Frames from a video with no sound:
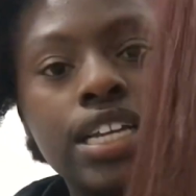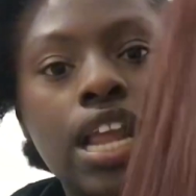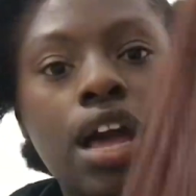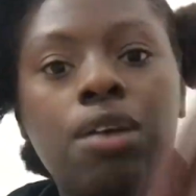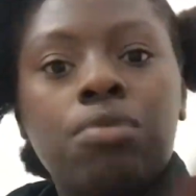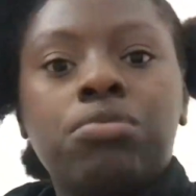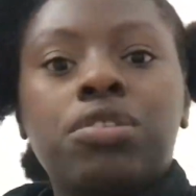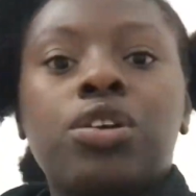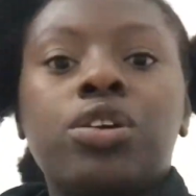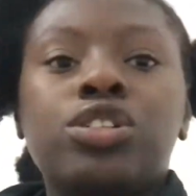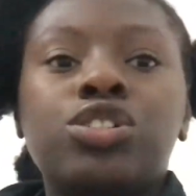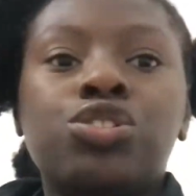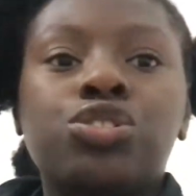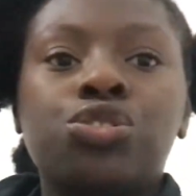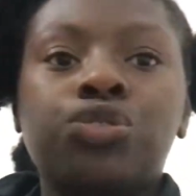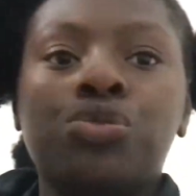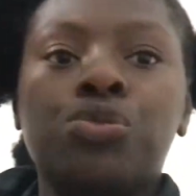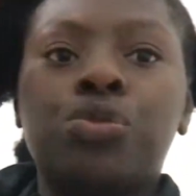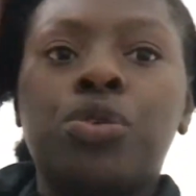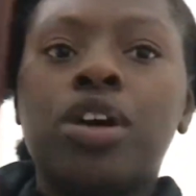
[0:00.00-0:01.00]
Now I'm going to
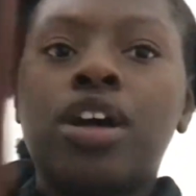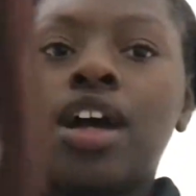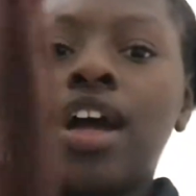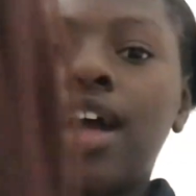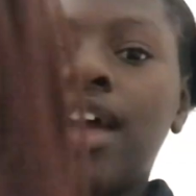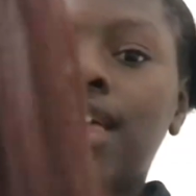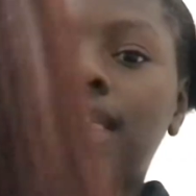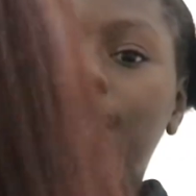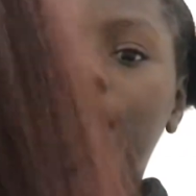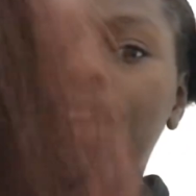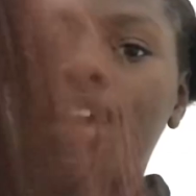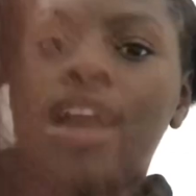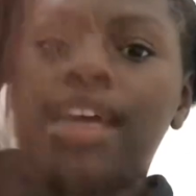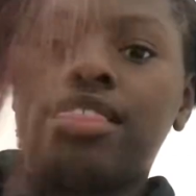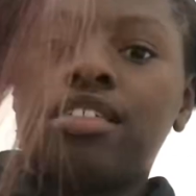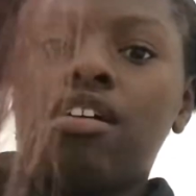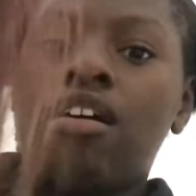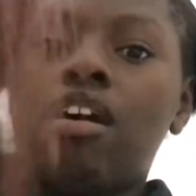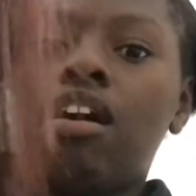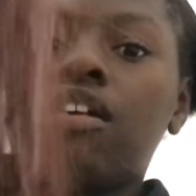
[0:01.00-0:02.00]
do the
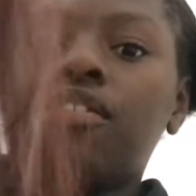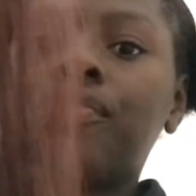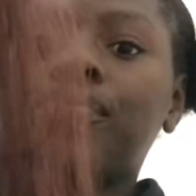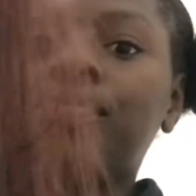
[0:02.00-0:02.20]
other half.